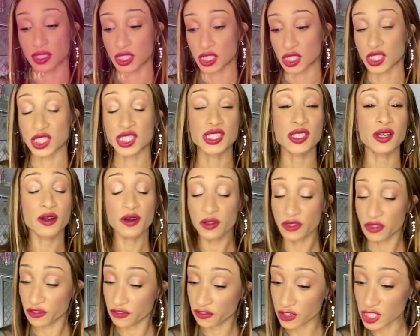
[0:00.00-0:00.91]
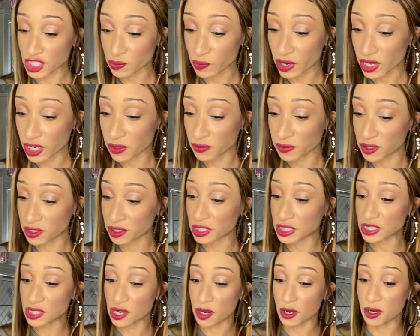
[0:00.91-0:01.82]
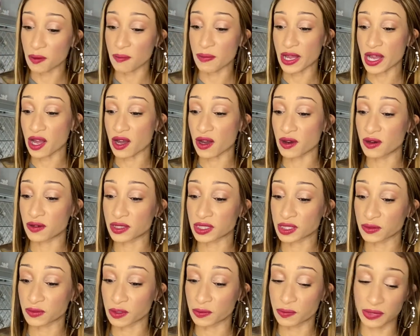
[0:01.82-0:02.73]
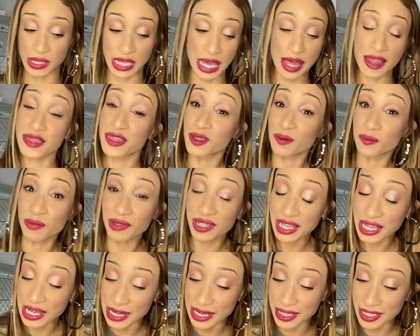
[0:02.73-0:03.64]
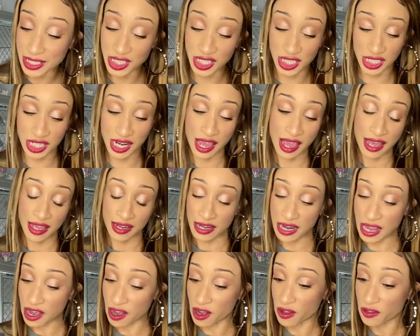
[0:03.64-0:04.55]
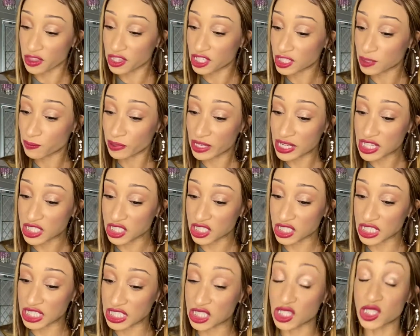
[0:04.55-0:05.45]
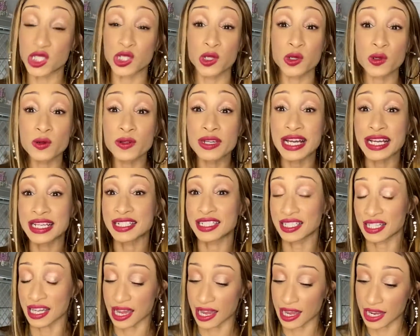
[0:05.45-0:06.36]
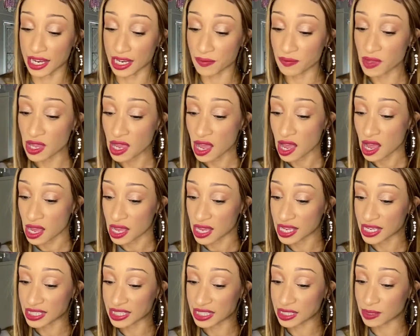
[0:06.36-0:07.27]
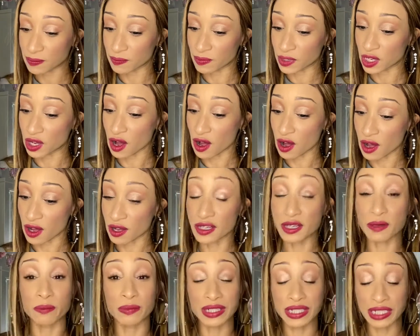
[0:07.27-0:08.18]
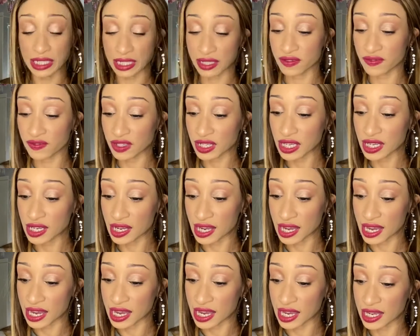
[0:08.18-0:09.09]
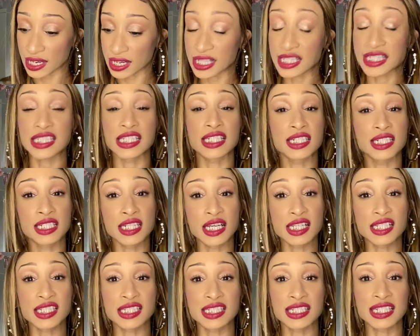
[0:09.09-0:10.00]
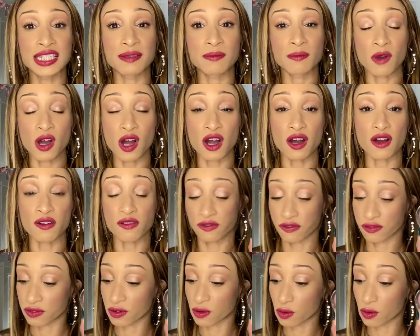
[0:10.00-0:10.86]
So the first product we're gonna talk about would be the blush. Now, this blush is $2.99. It's called Believing, and it's a dusty mauve